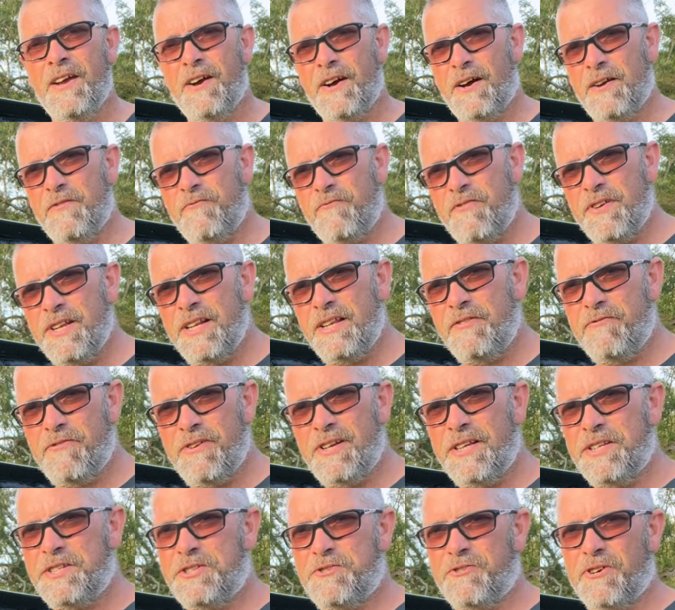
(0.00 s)
I really,
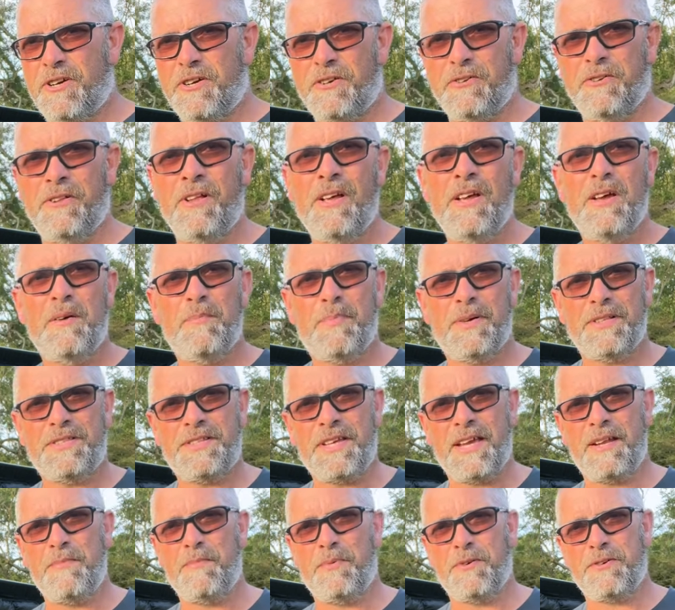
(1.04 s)
really struggle. But
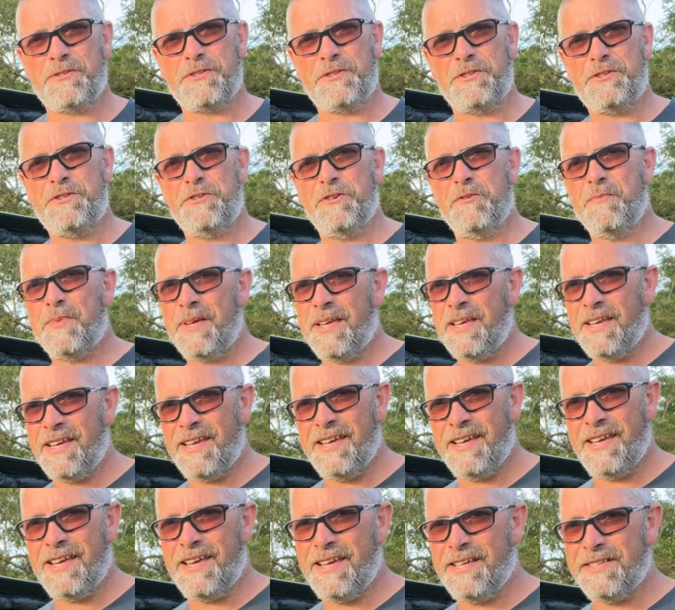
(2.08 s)
TENTBOX assure me
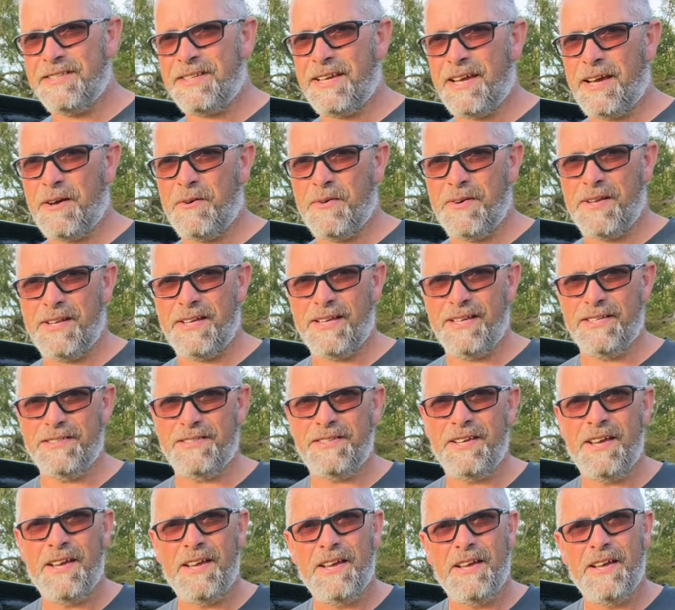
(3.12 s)
it is how it is.